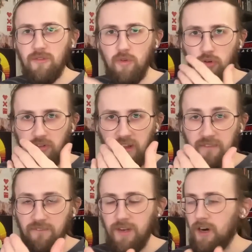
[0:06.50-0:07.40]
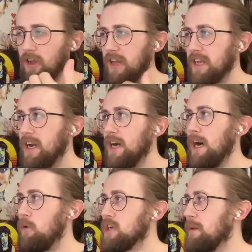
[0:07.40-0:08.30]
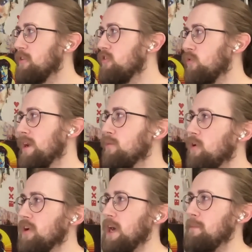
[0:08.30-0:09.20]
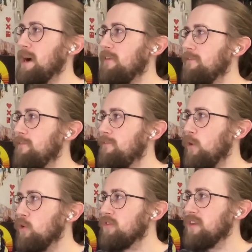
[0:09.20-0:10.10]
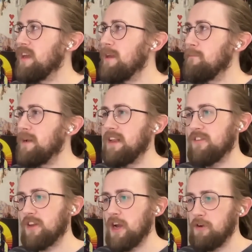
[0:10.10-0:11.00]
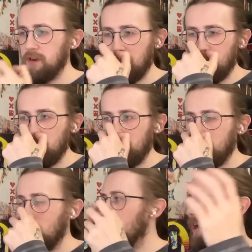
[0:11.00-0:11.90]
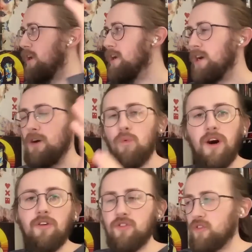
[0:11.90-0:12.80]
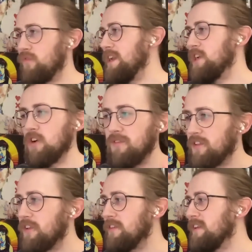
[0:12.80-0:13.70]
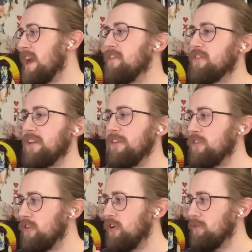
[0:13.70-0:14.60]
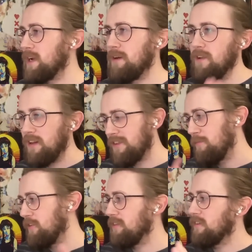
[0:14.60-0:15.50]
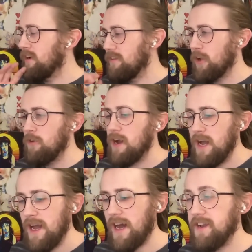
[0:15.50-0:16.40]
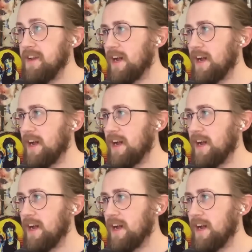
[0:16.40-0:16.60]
is of course the finale. I watched episode 21 about 40 minutes ago, and I thought, you know what, why not just finish off the season? Get the season done, we can have the last episode of this kind of go hand in